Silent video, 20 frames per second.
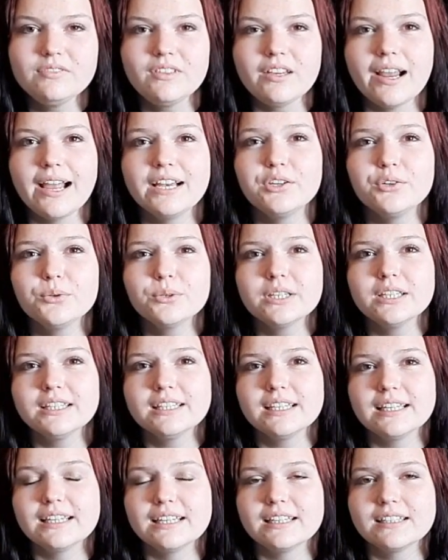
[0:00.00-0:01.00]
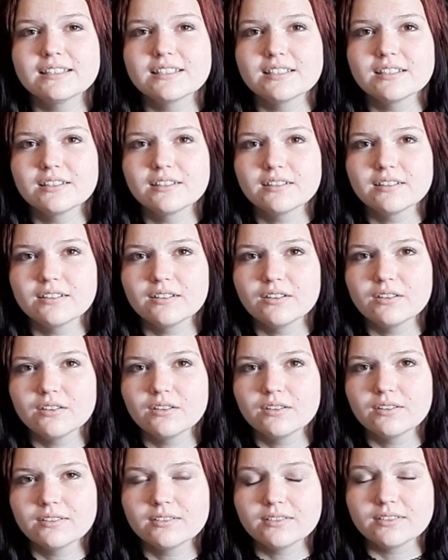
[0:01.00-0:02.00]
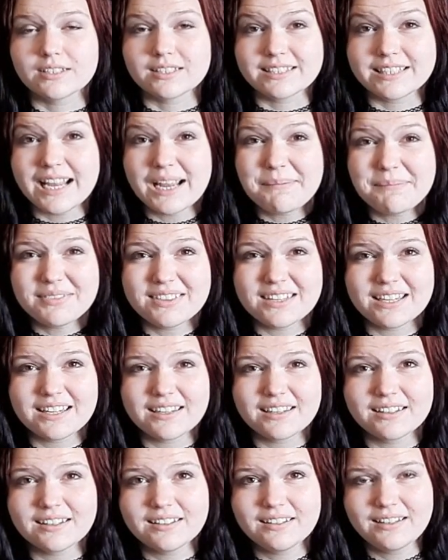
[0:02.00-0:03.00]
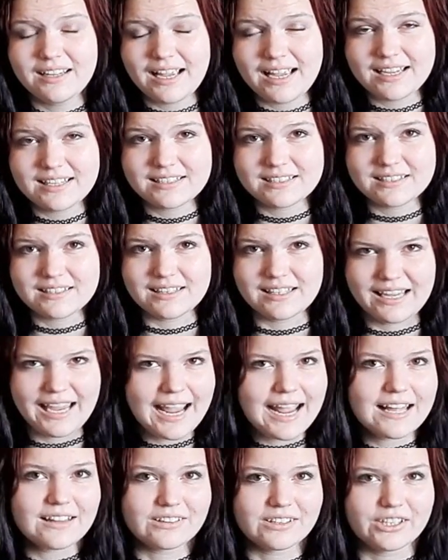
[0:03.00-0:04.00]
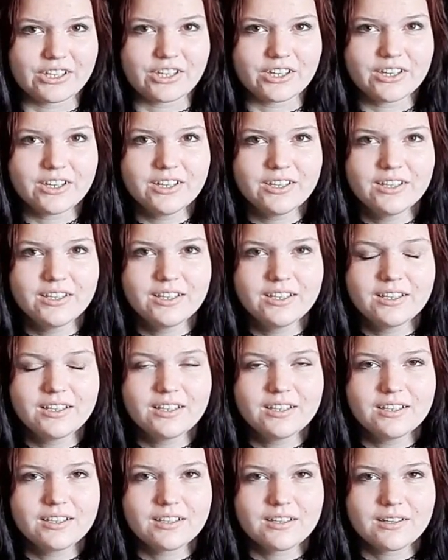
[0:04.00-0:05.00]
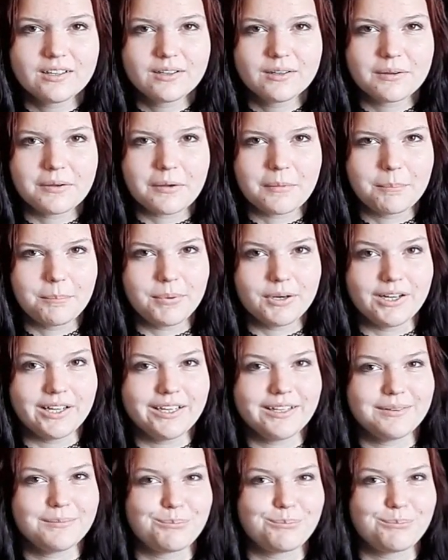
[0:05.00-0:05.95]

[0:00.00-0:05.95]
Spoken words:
And you can get the same thing as the cat litter, but